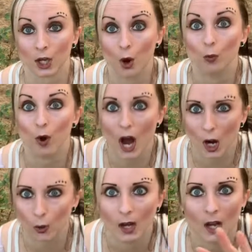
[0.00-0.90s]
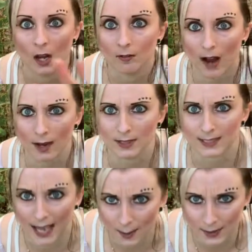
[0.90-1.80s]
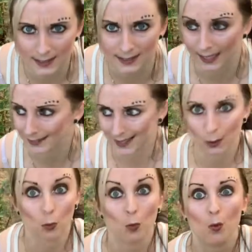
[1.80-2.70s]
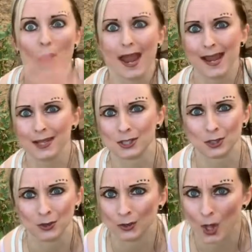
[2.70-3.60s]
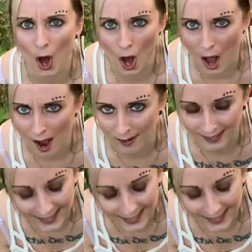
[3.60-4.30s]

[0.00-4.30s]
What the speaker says: go, whoa, 5 to 10 minutes, that's like way too long.